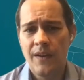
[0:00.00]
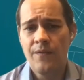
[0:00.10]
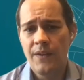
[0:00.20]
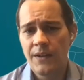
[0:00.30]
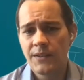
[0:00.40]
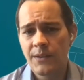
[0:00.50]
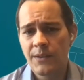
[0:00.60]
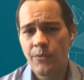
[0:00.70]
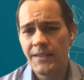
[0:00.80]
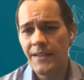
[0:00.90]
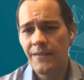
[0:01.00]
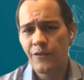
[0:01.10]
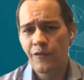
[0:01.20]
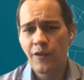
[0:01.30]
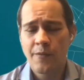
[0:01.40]
fanfares that we
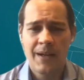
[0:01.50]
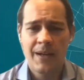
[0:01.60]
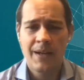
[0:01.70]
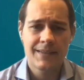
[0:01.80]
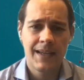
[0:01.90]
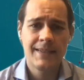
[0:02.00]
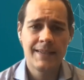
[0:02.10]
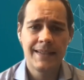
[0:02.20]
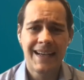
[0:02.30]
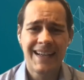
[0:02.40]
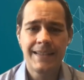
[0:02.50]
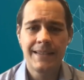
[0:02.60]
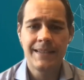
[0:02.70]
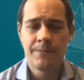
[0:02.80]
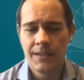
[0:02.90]
received over the past 18,
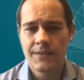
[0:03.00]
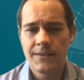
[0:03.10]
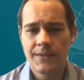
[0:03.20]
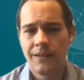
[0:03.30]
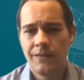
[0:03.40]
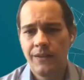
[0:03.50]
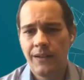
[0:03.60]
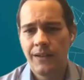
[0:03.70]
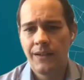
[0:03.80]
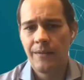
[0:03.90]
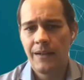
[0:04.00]
19 months of